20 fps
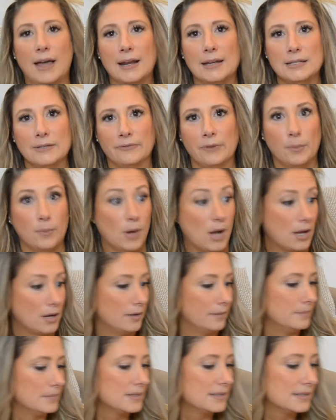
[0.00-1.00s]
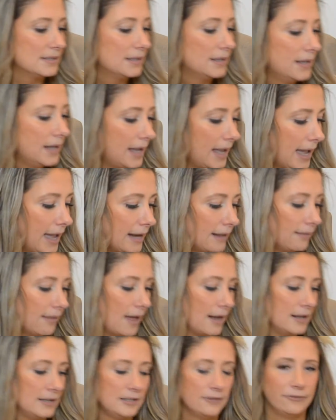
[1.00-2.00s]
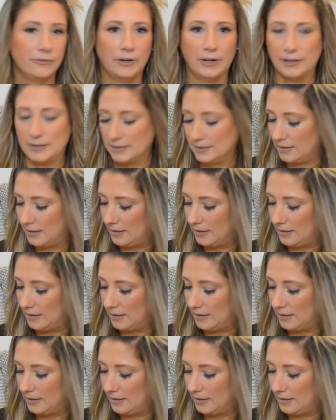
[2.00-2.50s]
of different bottoms and a lot of different